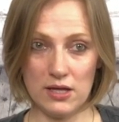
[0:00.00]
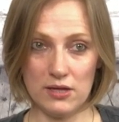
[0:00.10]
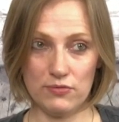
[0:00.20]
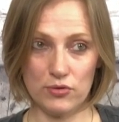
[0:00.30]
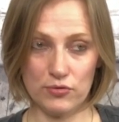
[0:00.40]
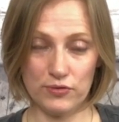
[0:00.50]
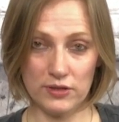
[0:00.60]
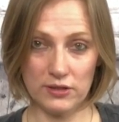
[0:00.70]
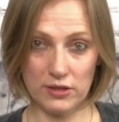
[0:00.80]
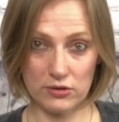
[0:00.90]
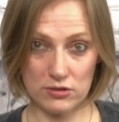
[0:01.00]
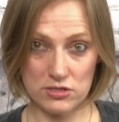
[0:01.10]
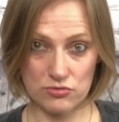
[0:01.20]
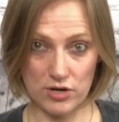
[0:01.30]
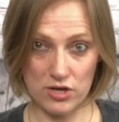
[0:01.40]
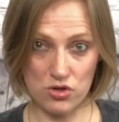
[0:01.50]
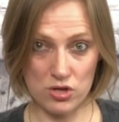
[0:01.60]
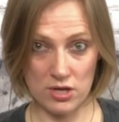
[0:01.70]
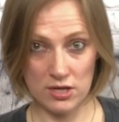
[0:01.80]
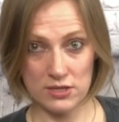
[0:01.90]
if you feel a good stretch
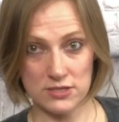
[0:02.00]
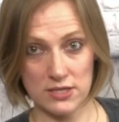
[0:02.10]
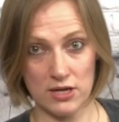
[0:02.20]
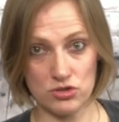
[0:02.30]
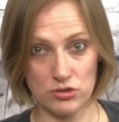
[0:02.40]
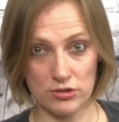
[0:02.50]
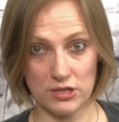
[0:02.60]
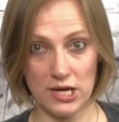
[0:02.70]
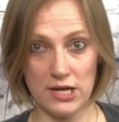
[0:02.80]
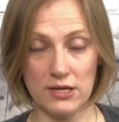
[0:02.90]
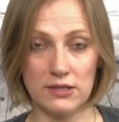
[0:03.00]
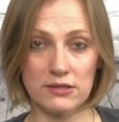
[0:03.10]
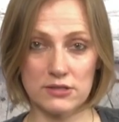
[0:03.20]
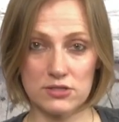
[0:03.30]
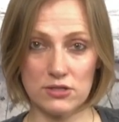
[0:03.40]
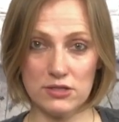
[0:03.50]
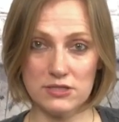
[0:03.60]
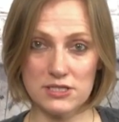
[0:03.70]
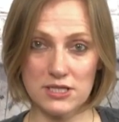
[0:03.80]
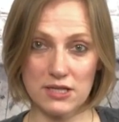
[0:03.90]
inside your thigh, that's good.
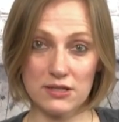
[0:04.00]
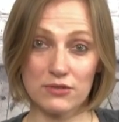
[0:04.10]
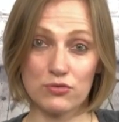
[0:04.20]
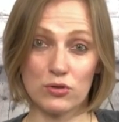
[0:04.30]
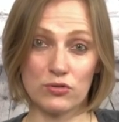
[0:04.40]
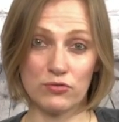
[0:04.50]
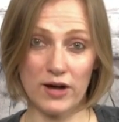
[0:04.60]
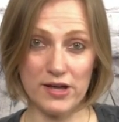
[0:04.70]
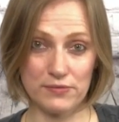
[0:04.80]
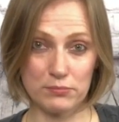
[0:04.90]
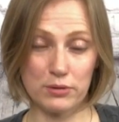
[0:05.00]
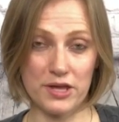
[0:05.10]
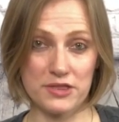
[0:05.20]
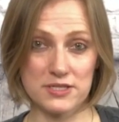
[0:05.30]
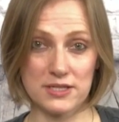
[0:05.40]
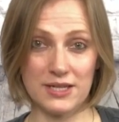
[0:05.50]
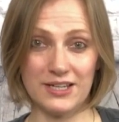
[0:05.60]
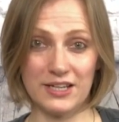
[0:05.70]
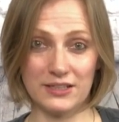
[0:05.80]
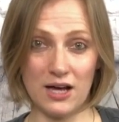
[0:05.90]
Stay there for 5 breaths
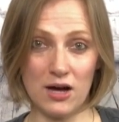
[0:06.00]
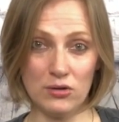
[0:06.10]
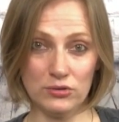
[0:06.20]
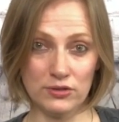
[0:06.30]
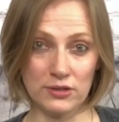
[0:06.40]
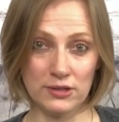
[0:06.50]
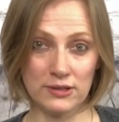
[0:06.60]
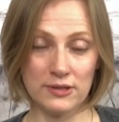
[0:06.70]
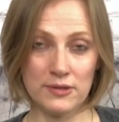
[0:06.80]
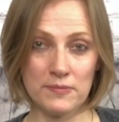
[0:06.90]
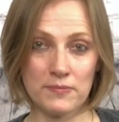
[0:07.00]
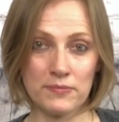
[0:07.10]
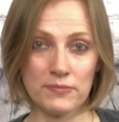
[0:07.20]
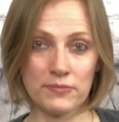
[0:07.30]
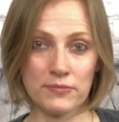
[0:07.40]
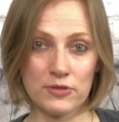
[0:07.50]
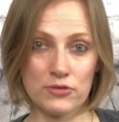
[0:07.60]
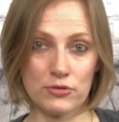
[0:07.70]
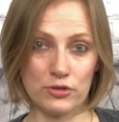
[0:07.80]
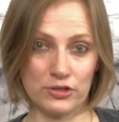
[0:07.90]
in and out
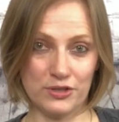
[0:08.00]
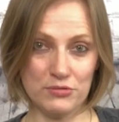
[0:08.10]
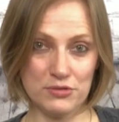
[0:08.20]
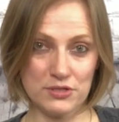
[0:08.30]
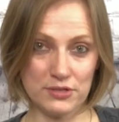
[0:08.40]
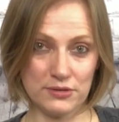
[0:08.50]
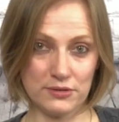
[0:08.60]
through your nose.